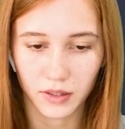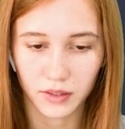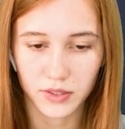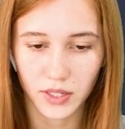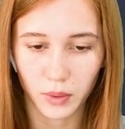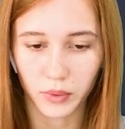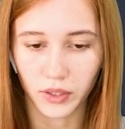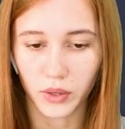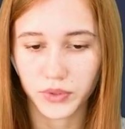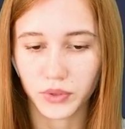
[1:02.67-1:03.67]
Today we'll
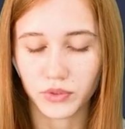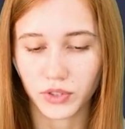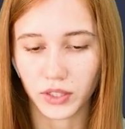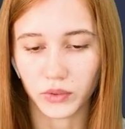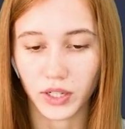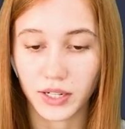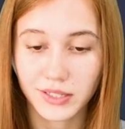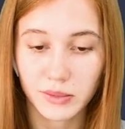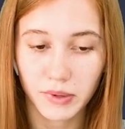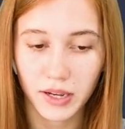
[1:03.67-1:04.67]
also trade on the
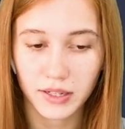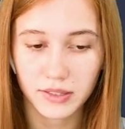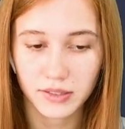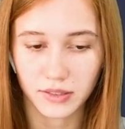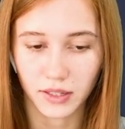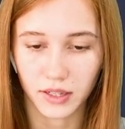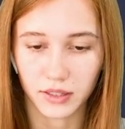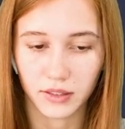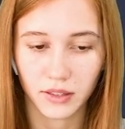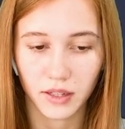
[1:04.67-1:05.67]
currency pairs that
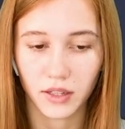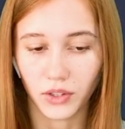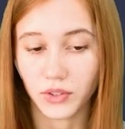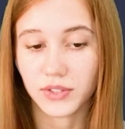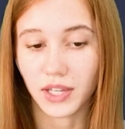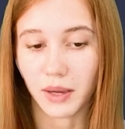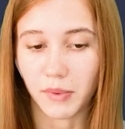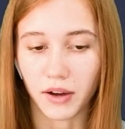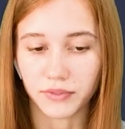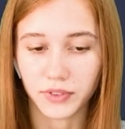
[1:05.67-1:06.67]
you see above.